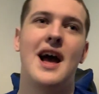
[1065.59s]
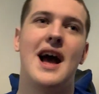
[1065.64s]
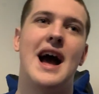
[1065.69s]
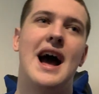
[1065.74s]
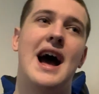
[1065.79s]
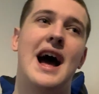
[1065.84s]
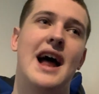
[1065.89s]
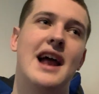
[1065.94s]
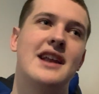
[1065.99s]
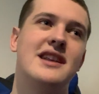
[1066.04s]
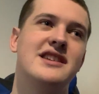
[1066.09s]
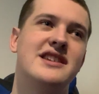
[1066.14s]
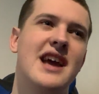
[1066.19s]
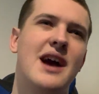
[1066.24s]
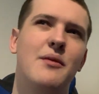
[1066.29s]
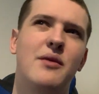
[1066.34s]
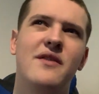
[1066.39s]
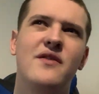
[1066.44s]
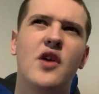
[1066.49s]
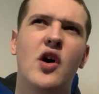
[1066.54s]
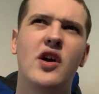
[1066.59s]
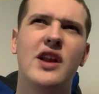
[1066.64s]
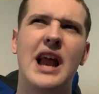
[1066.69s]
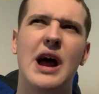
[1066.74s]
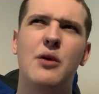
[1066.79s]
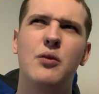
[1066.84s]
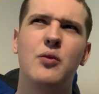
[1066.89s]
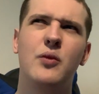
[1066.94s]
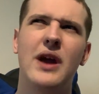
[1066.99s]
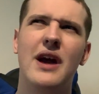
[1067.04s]
And, yeah, we
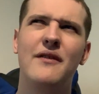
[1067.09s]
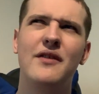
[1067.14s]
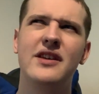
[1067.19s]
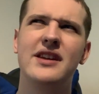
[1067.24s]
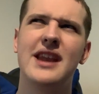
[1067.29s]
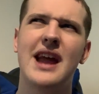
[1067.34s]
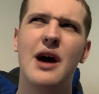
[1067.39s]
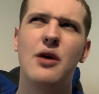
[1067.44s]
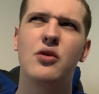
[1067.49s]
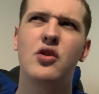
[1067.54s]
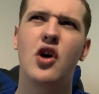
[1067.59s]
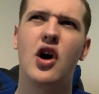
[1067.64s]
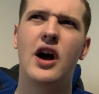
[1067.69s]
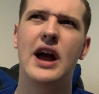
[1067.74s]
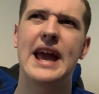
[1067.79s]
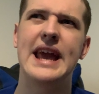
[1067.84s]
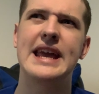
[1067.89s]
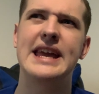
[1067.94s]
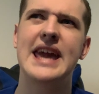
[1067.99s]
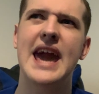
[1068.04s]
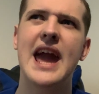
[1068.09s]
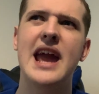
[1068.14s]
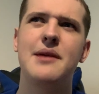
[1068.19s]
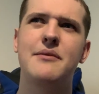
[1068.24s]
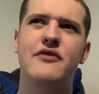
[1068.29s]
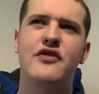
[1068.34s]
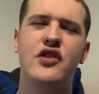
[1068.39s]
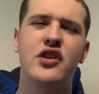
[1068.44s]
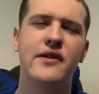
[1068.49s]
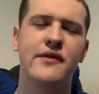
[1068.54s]
haven't now got a game
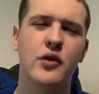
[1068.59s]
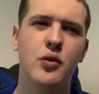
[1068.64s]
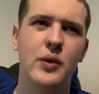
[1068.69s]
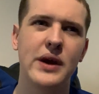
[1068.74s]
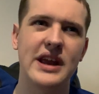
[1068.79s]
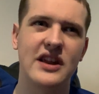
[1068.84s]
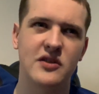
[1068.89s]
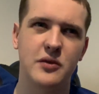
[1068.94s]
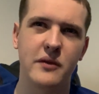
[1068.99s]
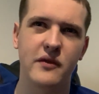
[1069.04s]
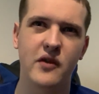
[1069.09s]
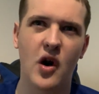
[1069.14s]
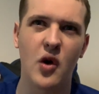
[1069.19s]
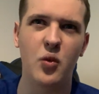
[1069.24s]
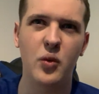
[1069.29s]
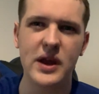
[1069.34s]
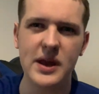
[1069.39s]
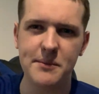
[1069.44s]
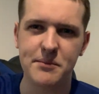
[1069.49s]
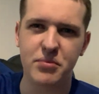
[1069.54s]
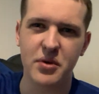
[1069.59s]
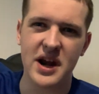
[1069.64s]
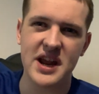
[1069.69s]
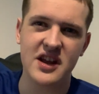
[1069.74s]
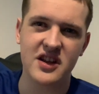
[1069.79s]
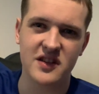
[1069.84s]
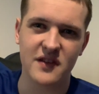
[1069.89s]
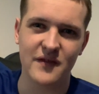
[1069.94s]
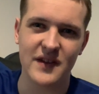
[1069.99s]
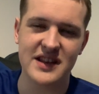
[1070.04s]
for another week. So, we've got a week break
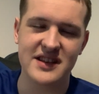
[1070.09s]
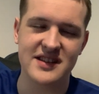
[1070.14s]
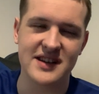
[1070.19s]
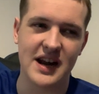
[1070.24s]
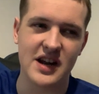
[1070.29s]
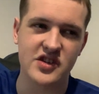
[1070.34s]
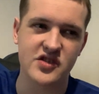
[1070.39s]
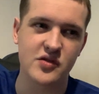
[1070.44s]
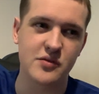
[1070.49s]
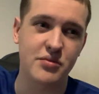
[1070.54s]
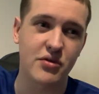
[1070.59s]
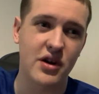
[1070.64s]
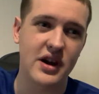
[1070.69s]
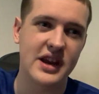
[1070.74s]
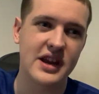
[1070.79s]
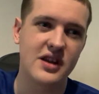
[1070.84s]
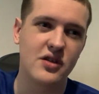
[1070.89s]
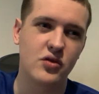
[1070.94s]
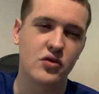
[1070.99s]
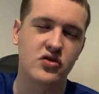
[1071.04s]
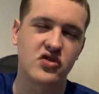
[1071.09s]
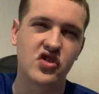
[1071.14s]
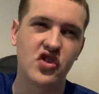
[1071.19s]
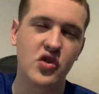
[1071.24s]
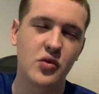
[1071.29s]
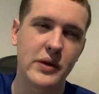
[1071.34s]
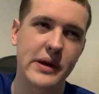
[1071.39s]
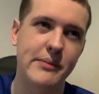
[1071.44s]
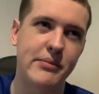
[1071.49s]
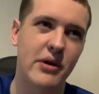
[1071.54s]
because of international break, or
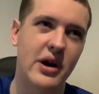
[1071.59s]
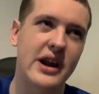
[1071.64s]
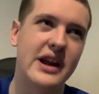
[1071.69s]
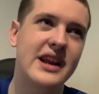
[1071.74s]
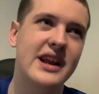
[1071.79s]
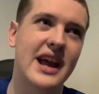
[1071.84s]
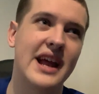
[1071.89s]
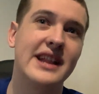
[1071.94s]
2 week break.